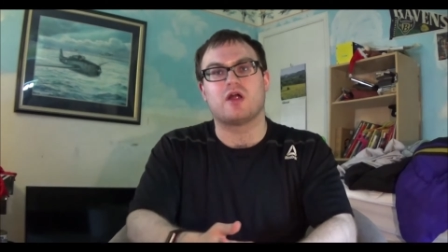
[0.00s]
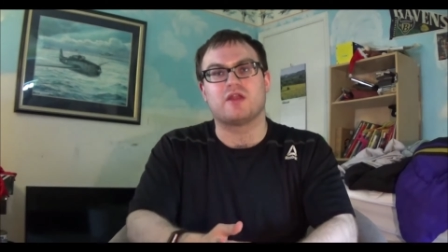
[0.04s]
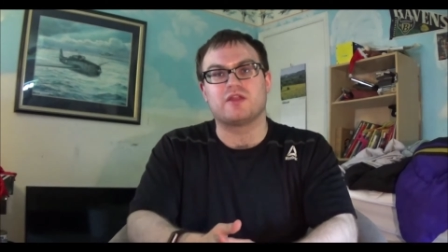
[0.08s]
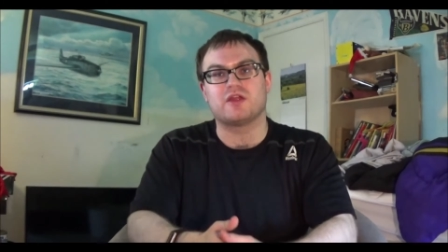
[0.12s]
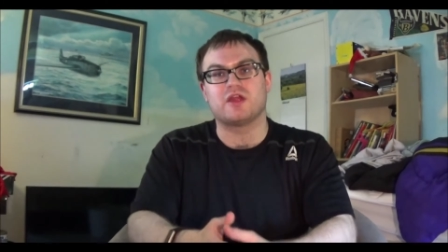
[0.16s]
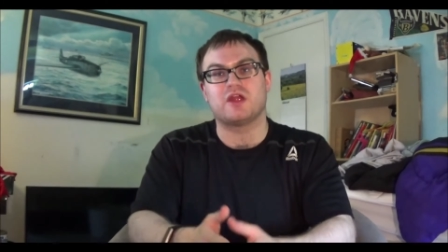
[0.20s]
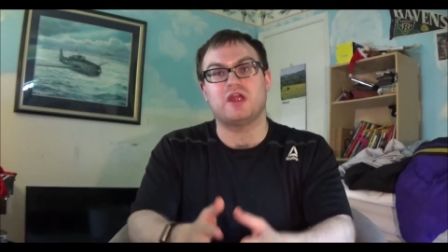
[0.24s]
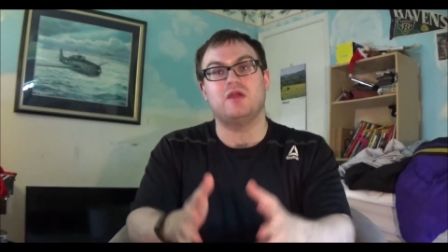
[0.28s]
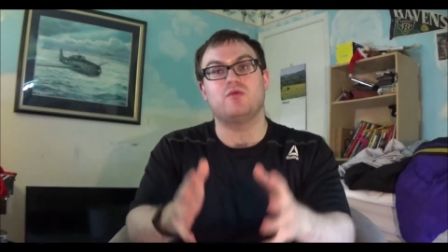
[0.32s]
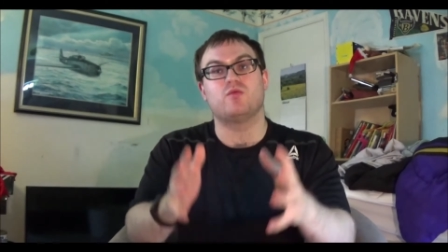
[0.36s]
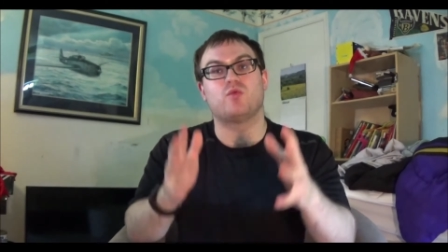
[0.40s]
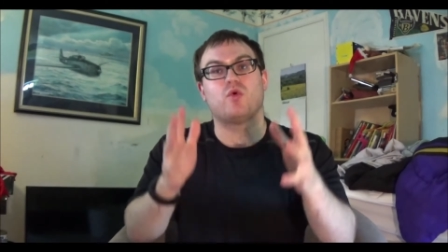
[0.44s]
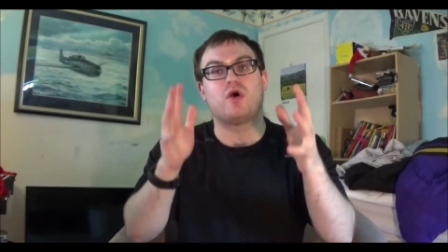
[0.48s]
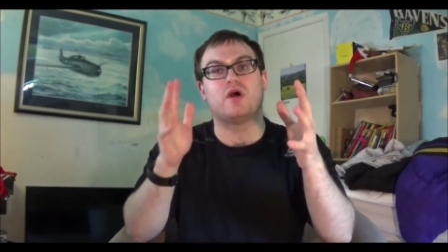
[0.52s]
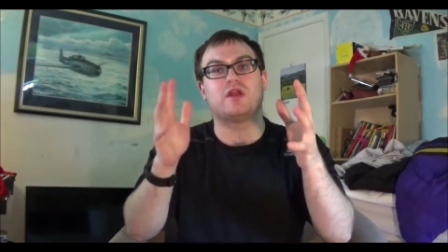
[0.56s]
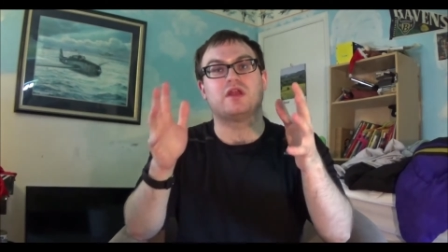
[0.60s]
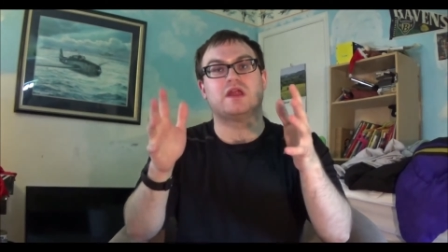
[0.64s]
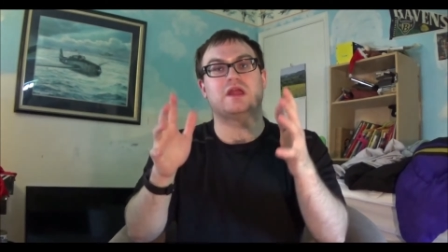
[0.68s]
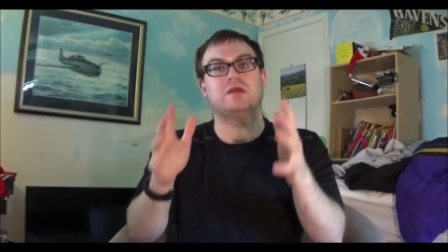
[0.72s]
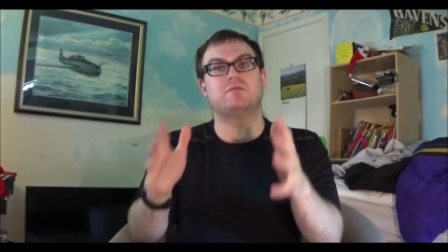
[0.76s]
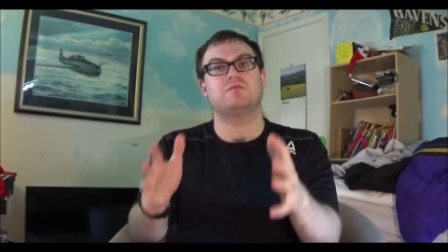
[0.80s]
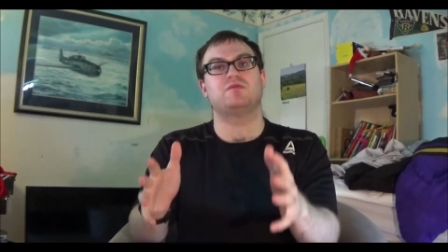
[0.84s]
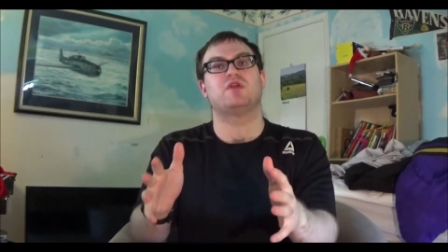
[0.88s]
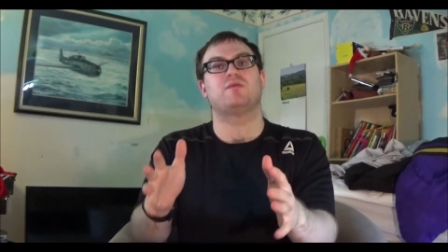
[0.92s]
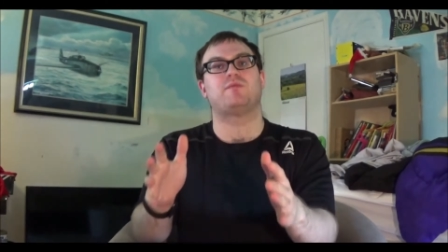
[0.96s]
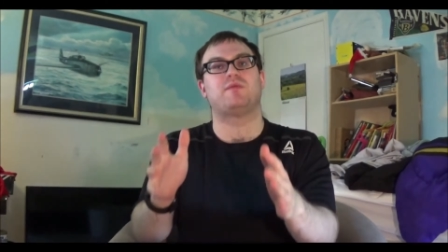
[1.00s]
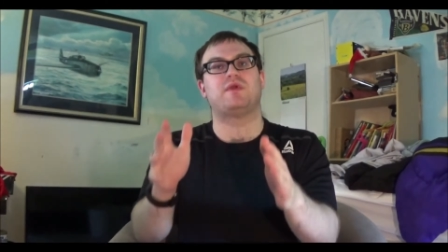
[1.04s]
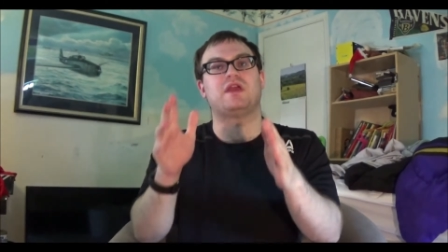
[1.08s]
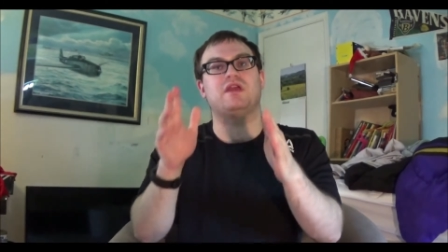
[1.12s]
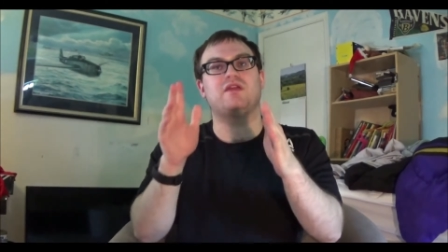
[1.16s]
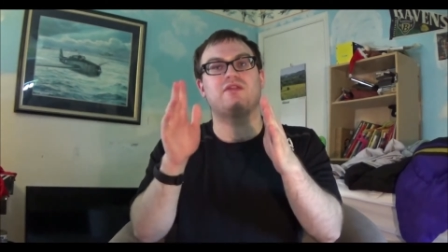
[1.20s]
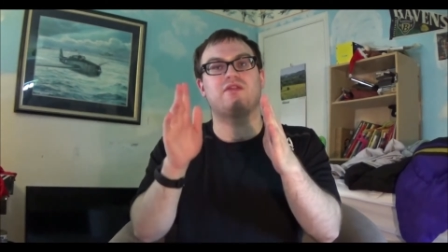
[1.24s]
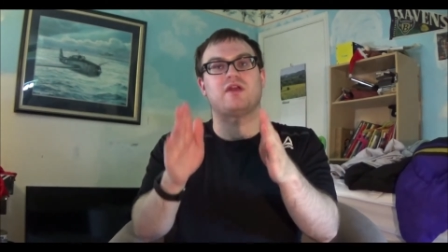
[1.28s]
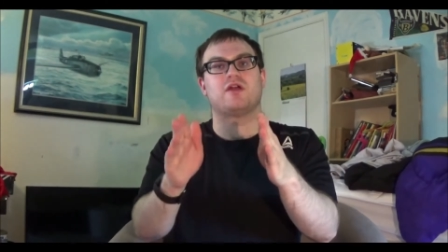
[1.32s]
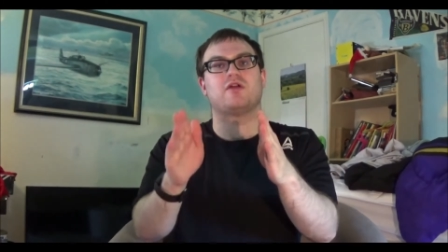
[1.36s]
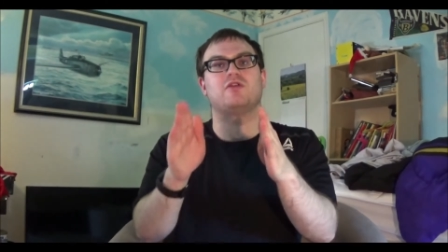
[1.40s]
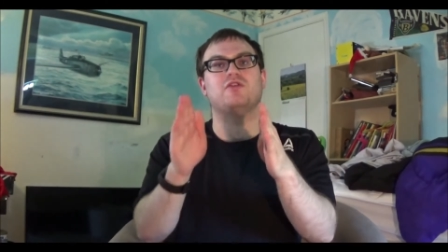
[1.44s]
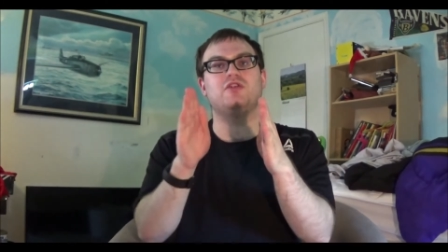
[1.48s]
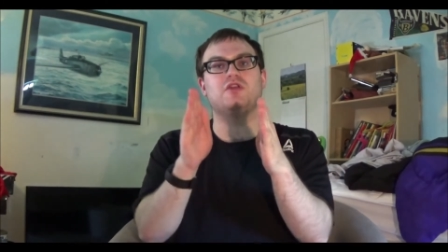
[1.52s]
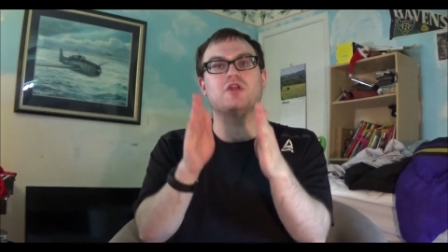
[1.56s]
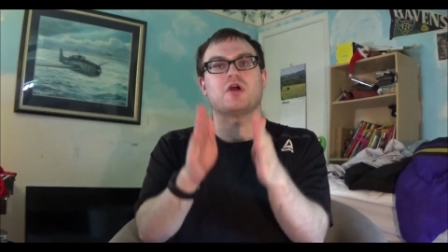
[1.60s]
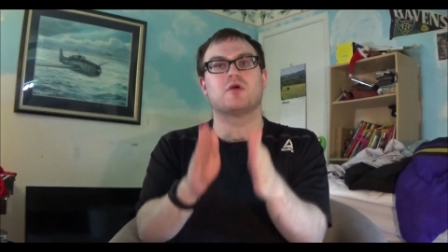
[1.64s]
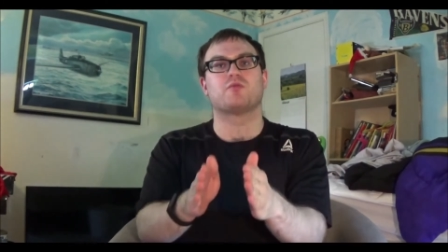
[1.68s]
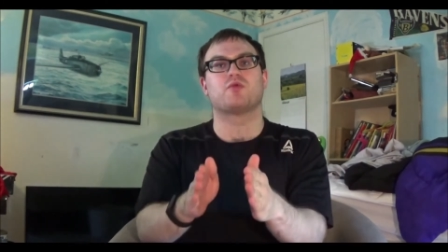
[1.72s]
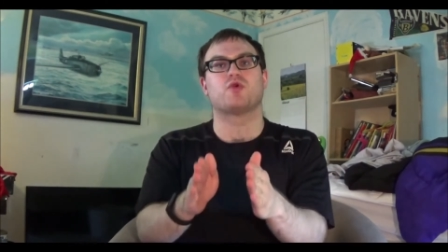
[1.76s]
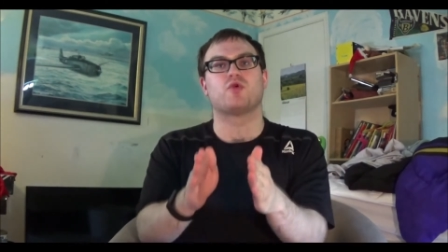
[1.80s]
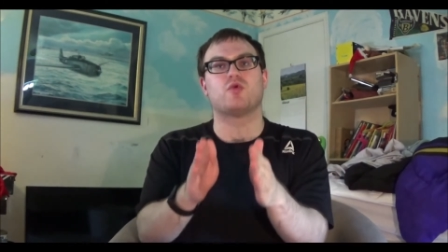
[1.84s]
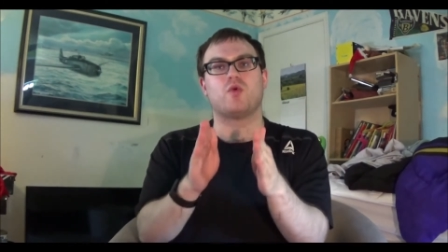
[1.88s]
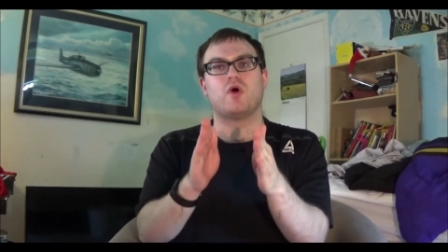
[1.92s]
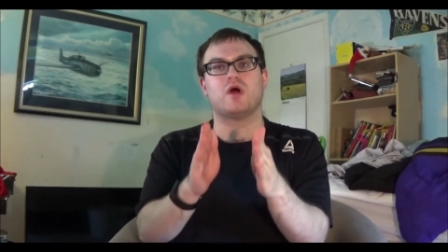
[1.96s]
They want him to be their
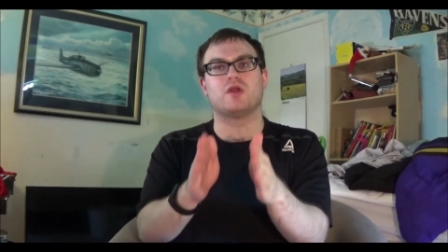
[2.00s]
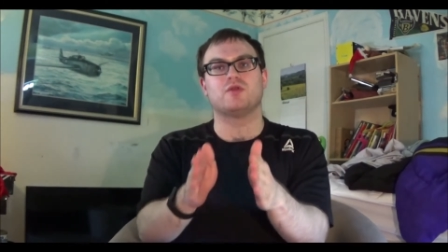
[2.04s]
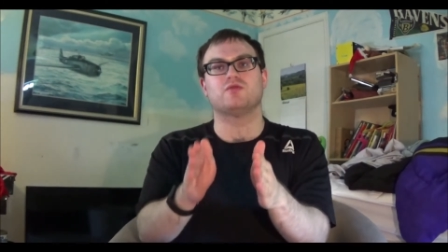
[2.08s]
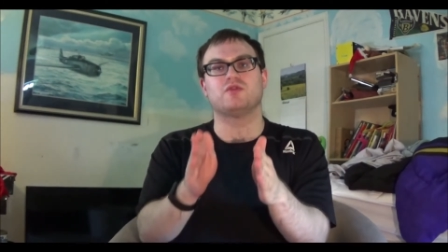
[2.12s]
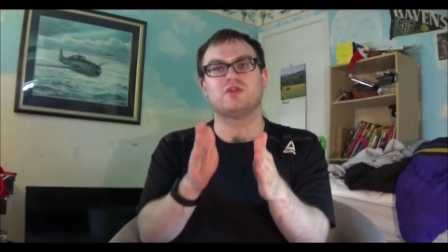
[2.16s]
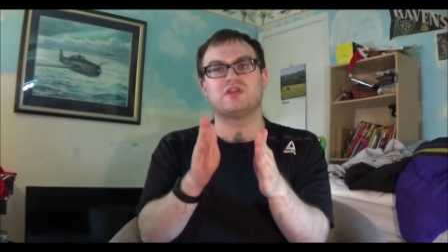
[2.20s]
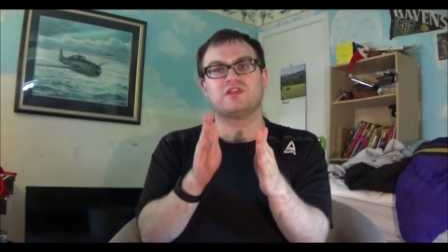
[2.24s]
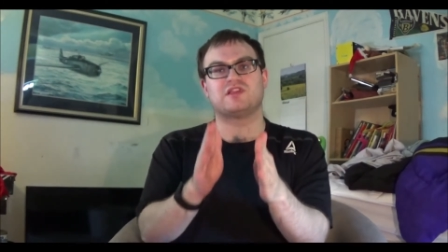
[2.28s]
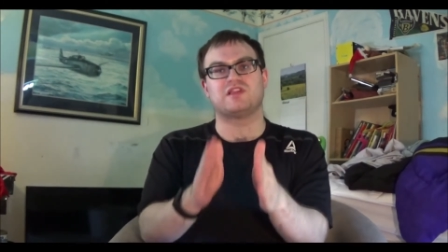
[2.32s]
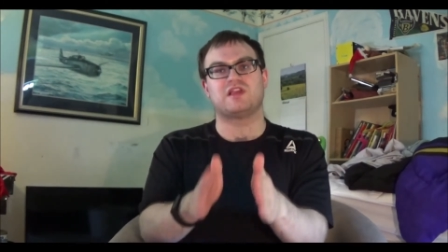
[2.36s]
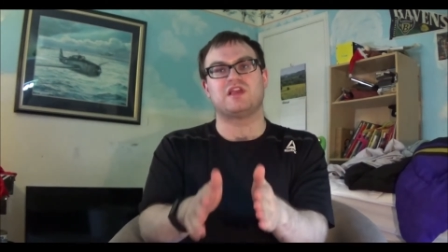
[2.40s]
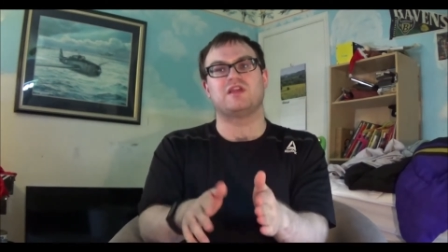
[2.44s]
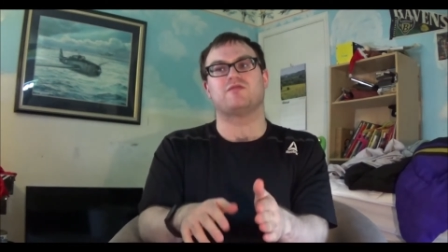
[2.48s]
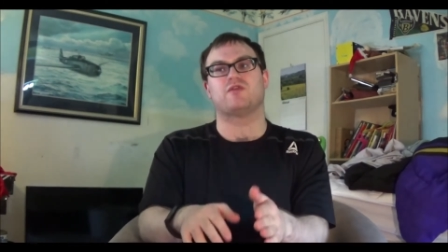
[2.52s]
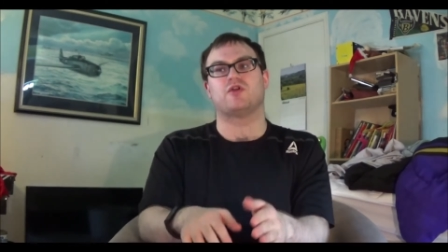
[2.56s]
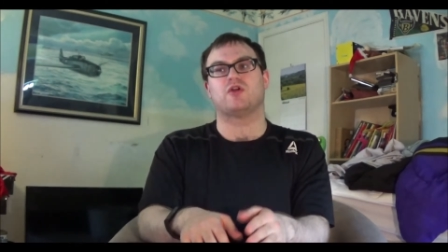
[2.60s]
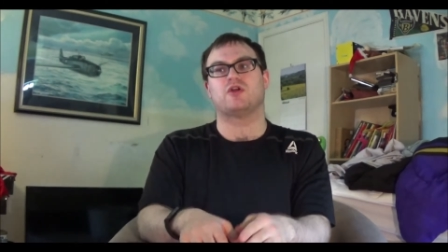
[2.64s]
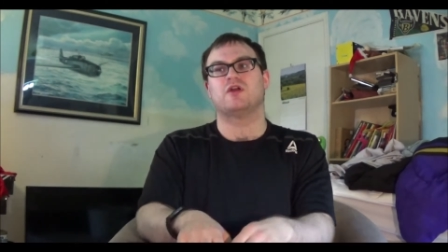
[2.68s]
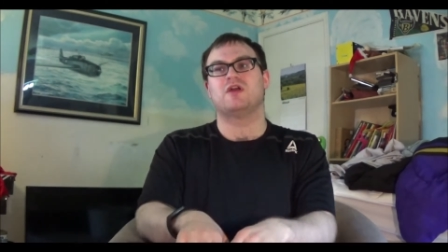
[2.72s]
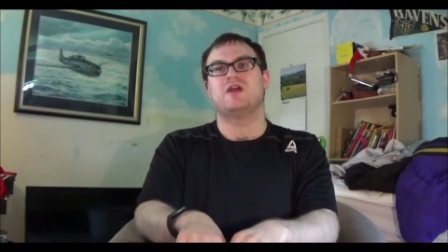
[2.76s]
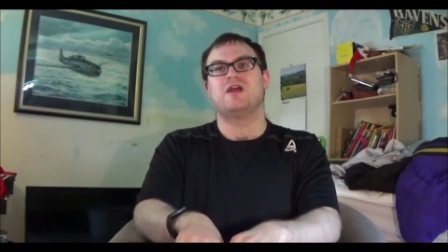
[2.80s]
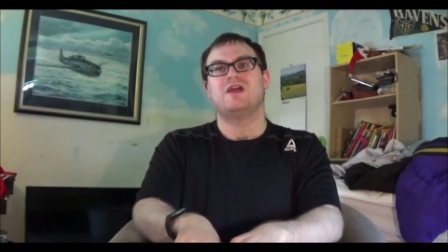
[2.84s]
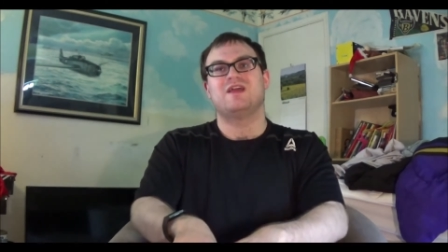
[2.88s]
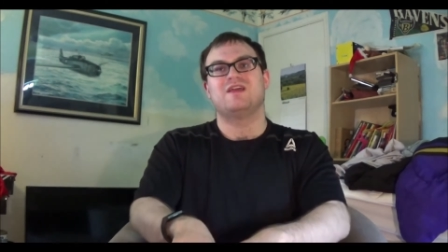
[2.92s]
number one receiver.